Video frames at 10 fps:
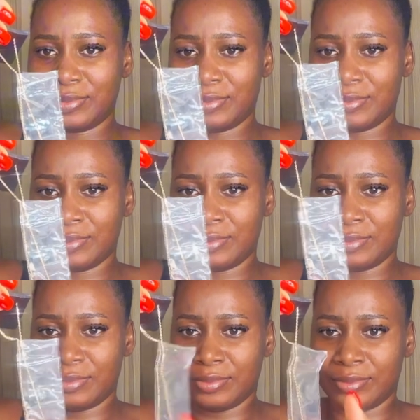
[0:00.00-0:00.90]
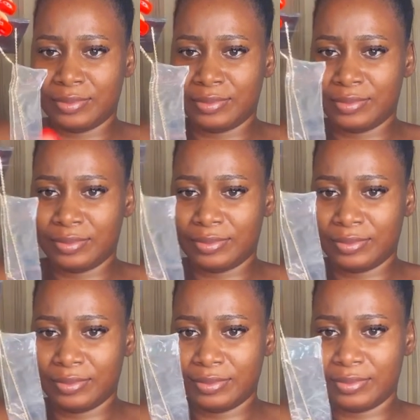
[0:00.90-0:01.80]

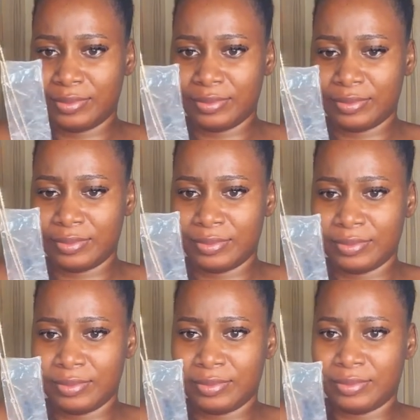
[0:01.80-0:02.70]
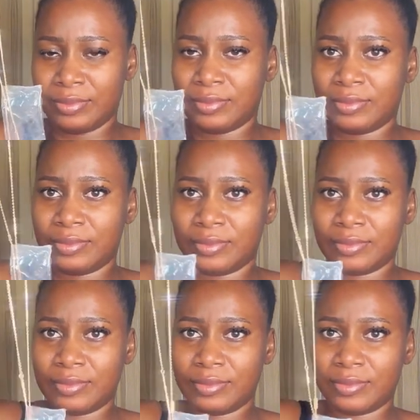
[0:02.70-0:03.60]

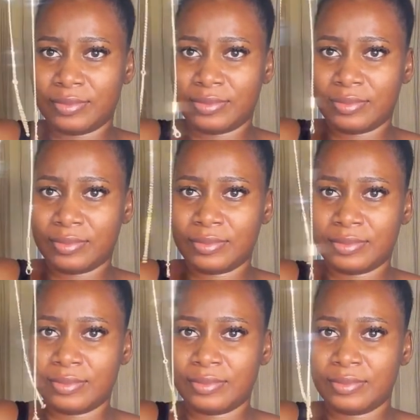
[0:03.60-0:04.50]
Nobody speaks.